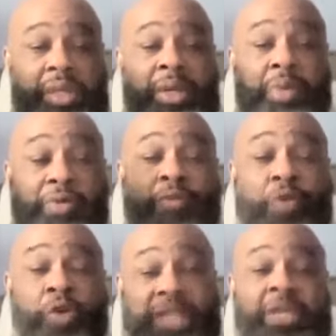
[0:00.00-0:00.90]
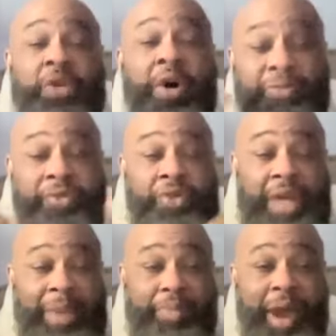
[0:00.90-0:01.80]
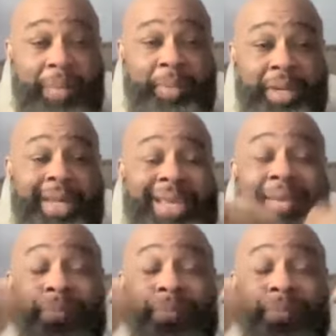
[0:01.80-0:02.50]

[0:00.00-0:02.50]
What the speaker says: There were 14 offers on that property.